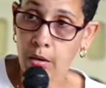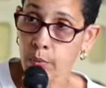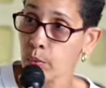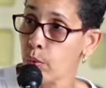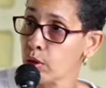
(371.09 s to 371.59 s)

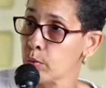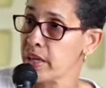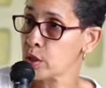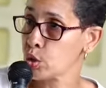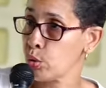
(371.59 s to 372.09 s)
We want to
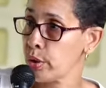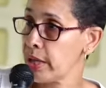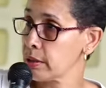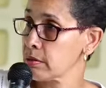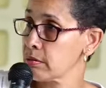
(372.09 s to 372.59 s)
make sure
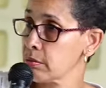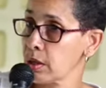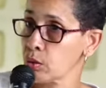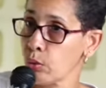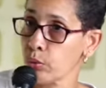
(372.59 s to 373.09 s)
that not
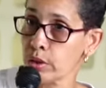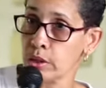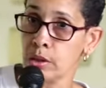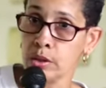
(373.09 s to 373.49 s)
only